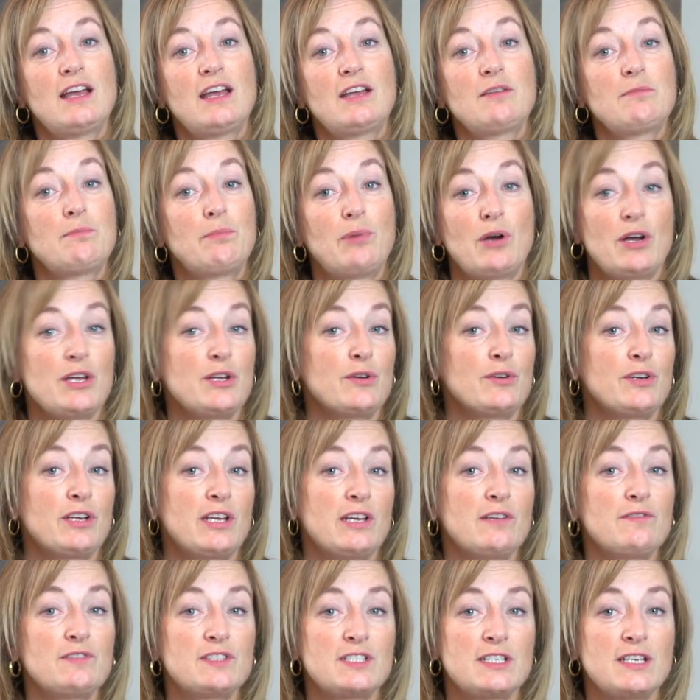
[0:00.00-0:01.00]
and buy your
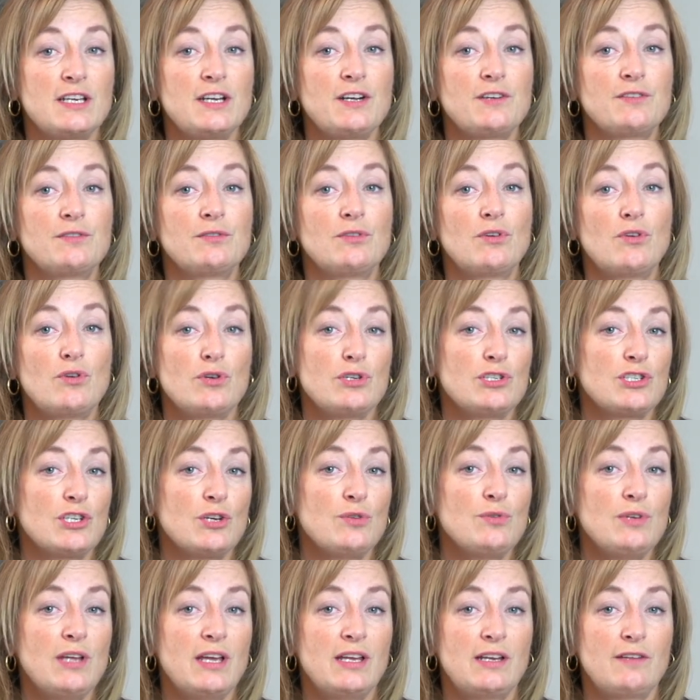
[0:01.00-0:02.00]
gifts here or
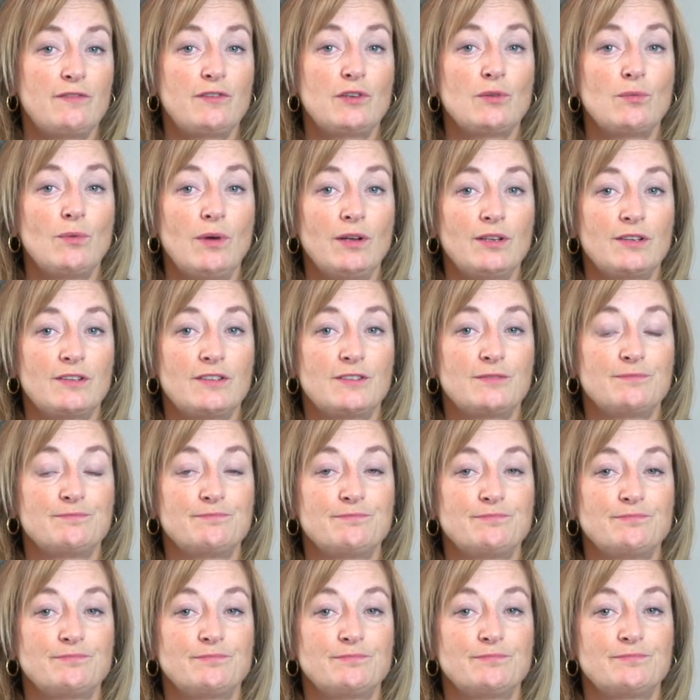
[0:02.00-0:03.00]
donate if you want.
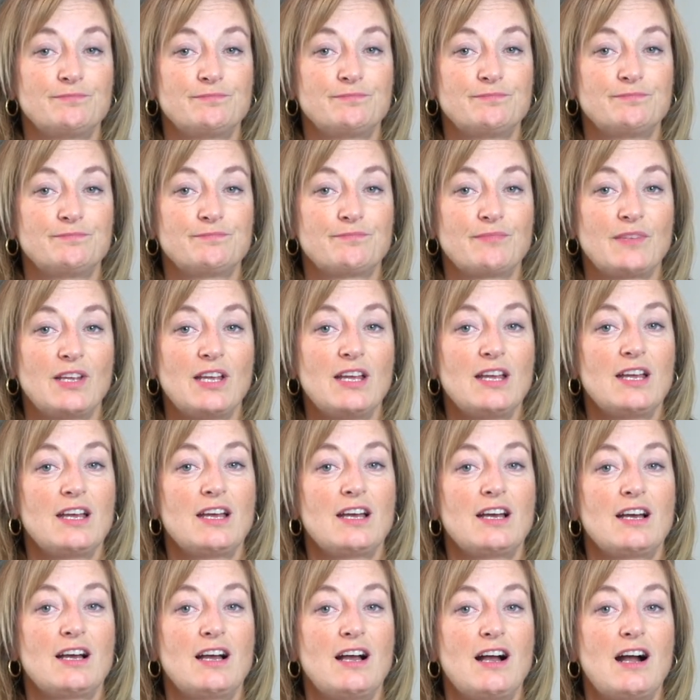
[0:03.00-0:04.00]

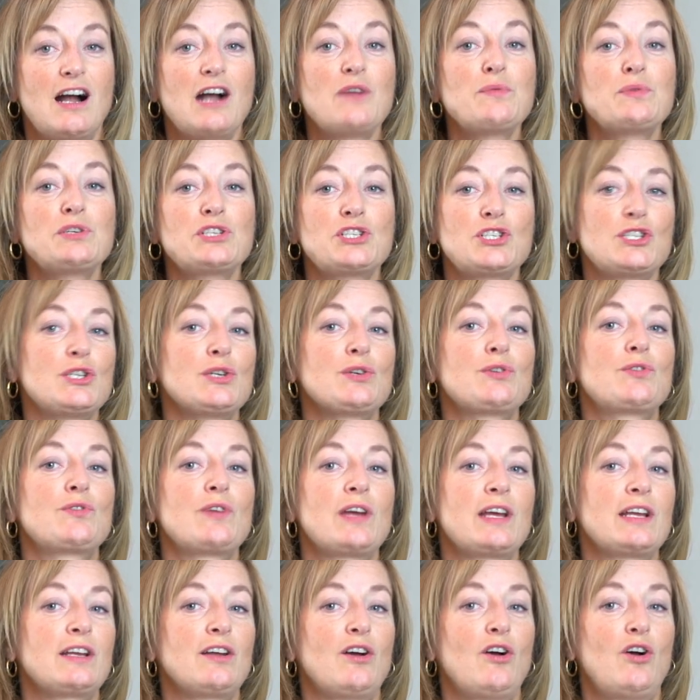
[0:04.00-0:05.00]
I wish you a
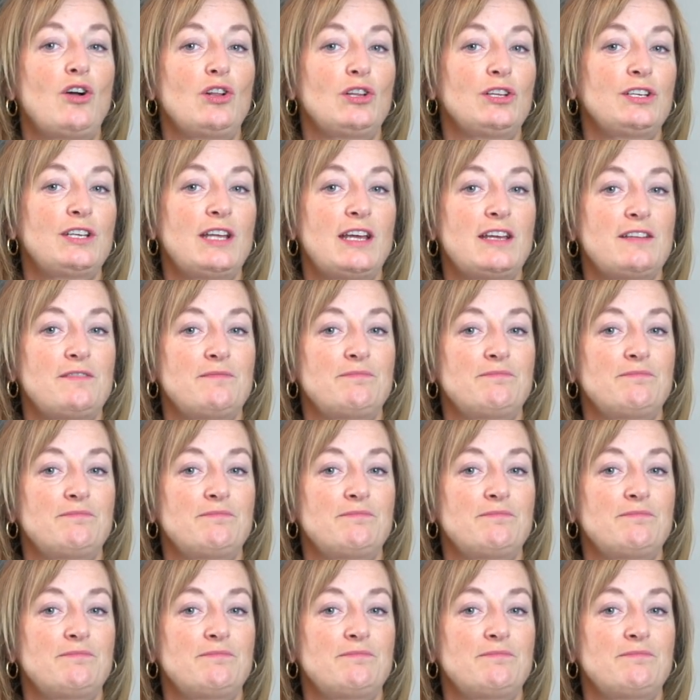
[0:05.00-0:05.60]
great holiday